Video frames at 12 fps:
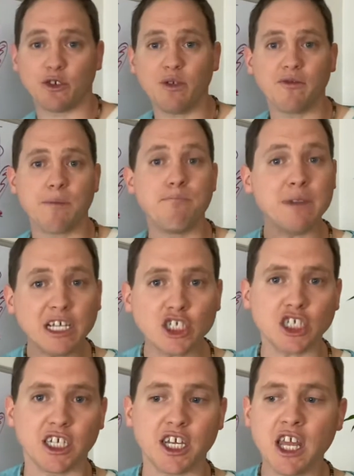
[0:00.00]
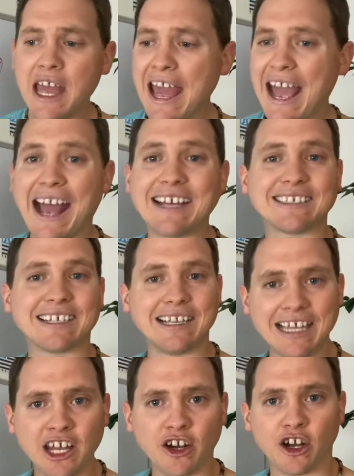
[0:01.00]
You have a mission as a
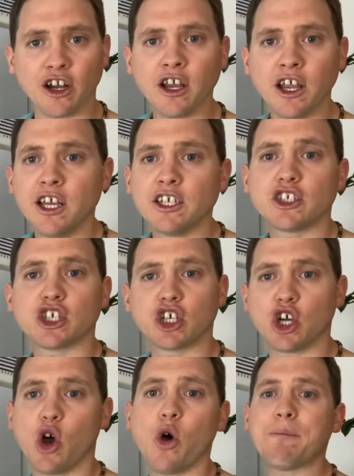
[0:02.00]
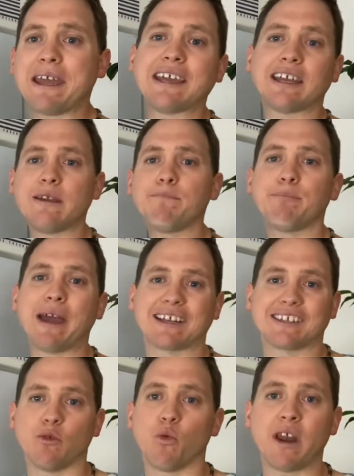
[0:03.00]
leader to go make an impact,
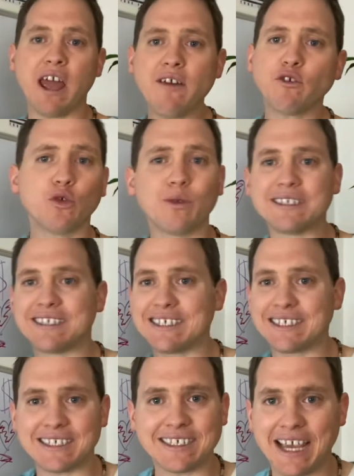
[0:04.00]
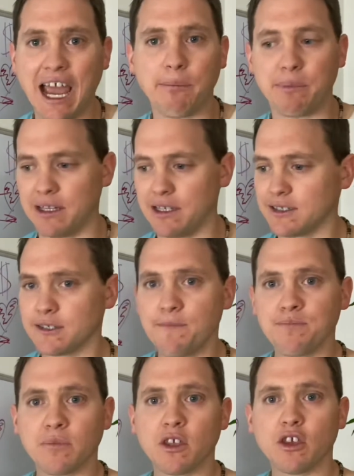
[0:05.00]
and whatever resistance happens,
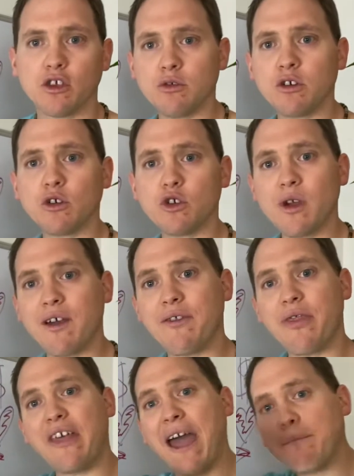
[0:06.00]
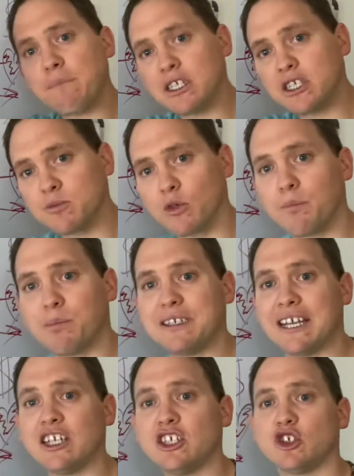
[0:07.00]
you know you have that much more
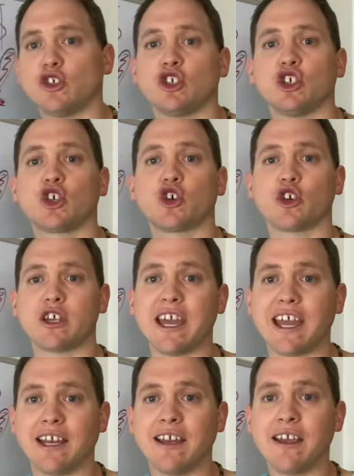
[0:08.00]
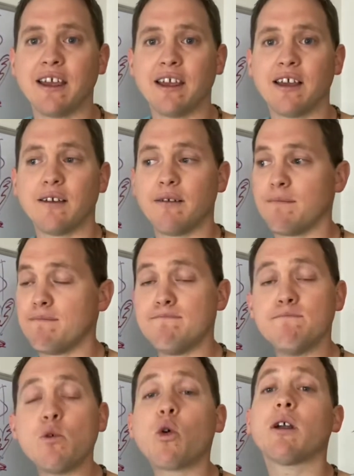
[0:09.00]
potential to create
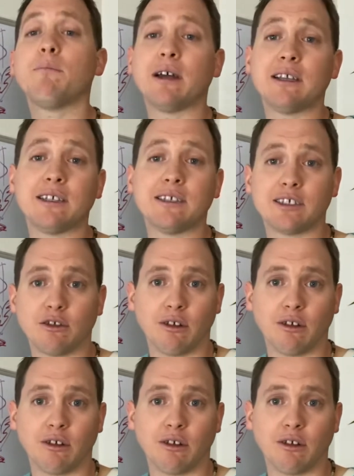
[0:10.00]
more abundance in your